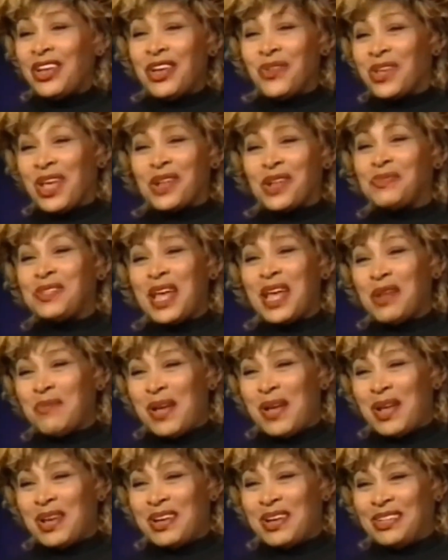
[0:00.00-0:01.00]
I don't get upset
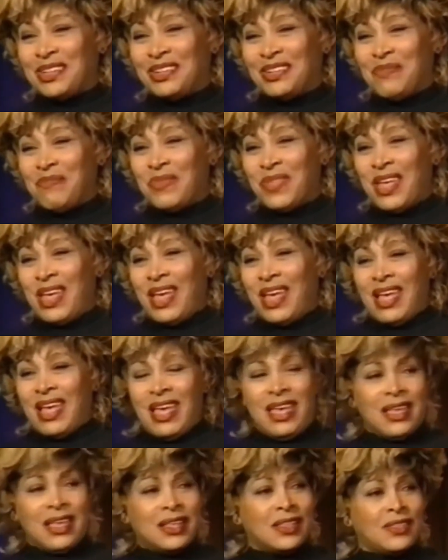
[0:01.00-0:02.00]
about it.
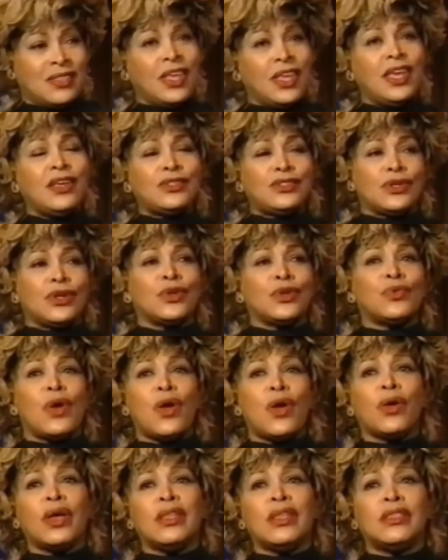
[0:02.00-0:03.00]
Things go
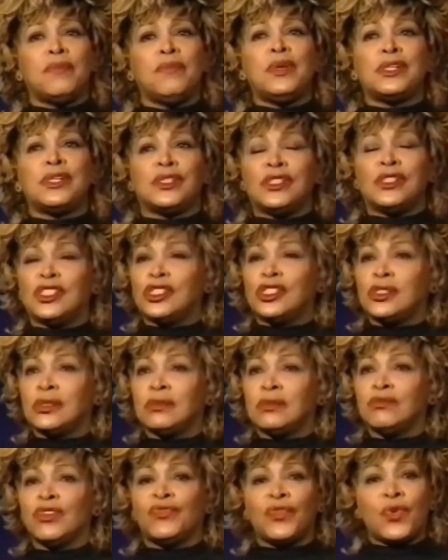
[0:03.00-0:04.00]
wrong in the
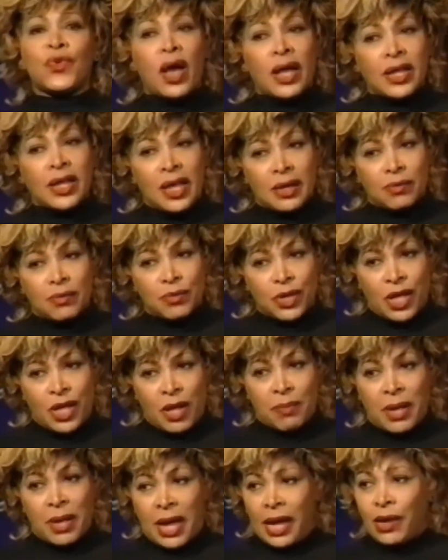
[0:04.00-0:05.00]
business. Before I get
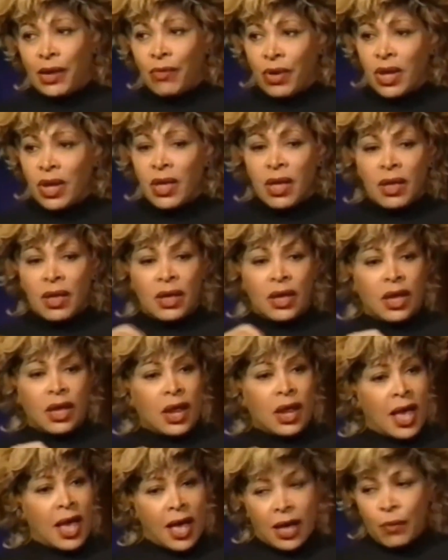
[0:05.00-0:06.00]
become angry,
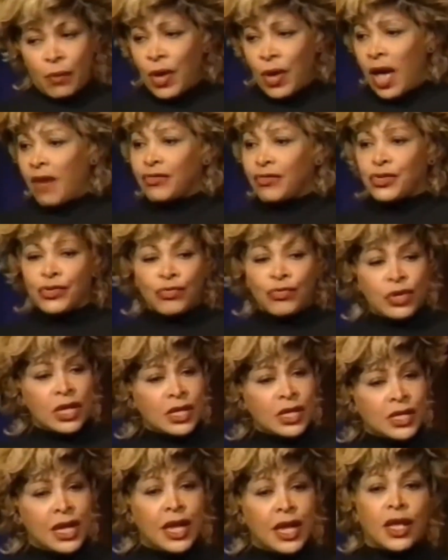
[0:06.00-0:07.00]
it, I have to
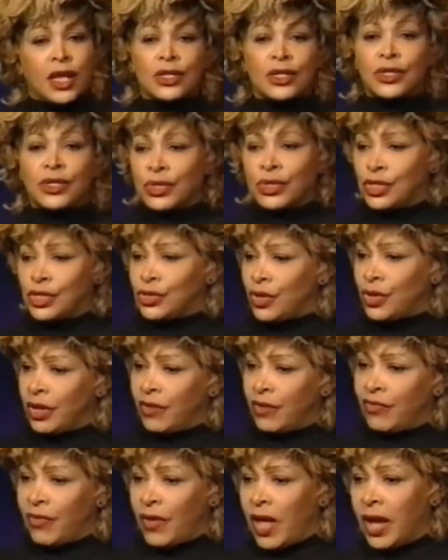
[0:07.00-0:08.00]
really dig into it to
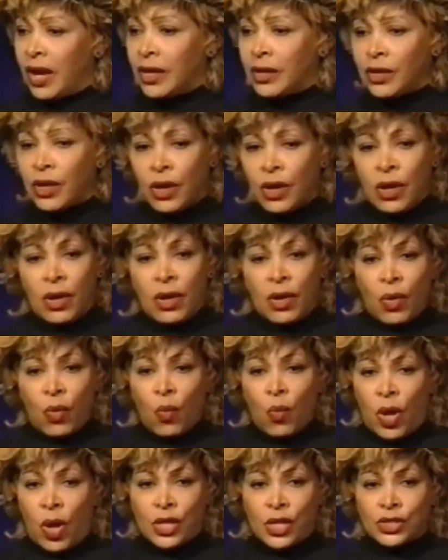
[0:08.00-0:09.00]
try to find
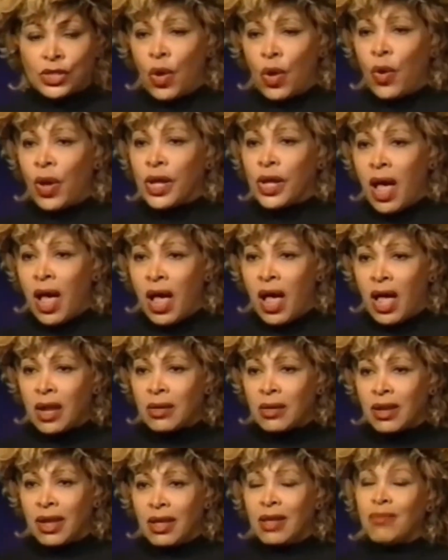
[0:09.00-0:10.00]
what is going
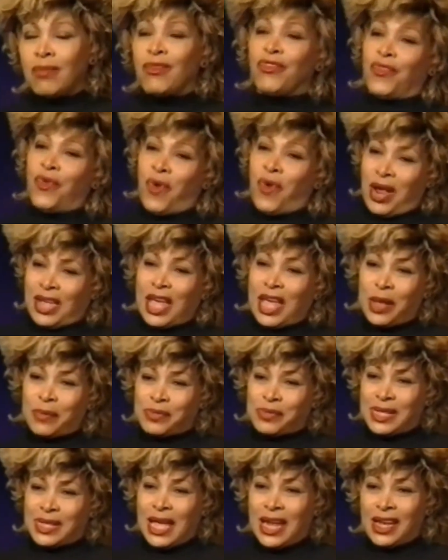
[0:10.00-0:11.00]
on before I get
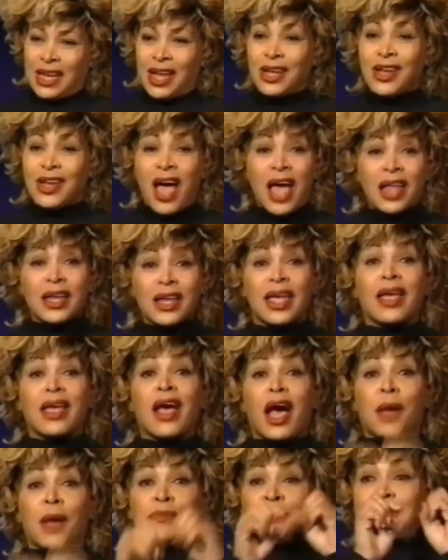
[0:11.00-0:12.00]
upset. Not
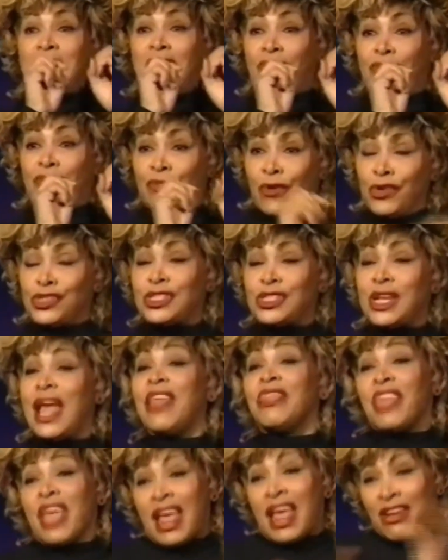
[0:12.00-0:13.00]
upset first
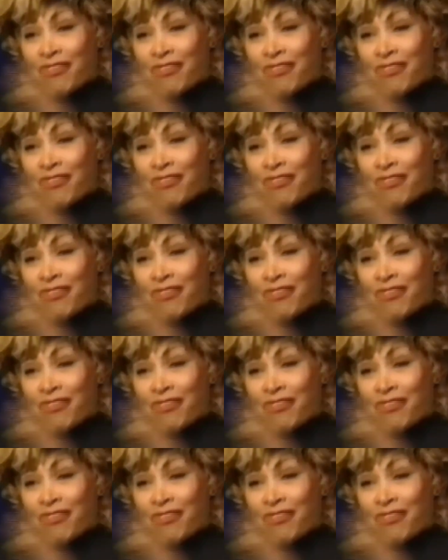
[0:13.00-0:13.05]
and